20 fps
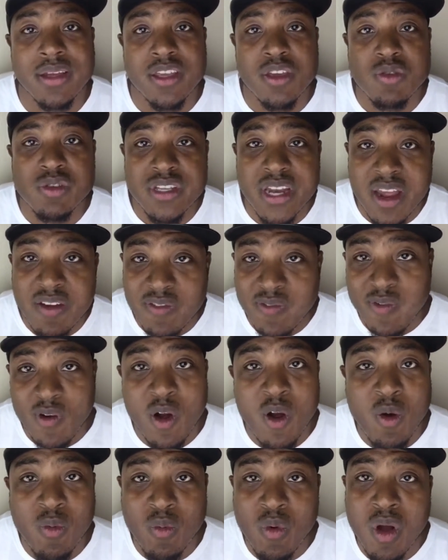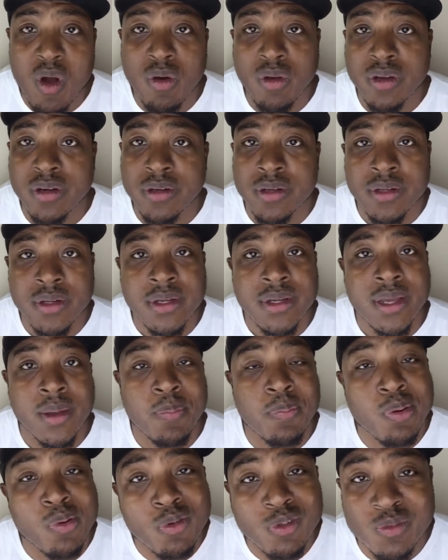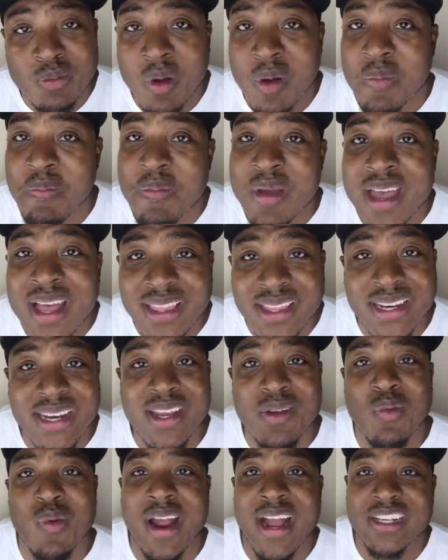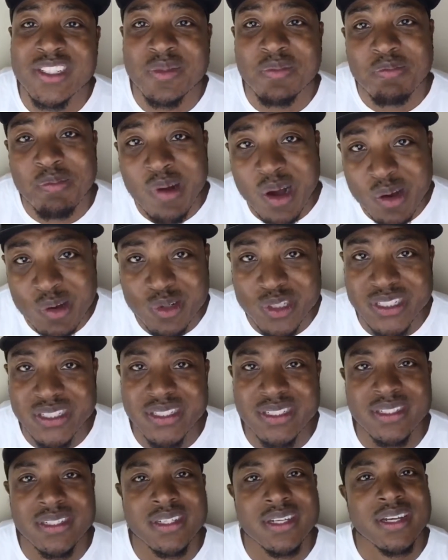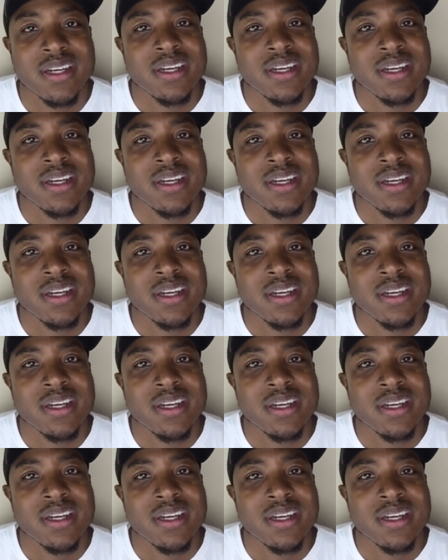Using that foam roller improves mobility, range of motion.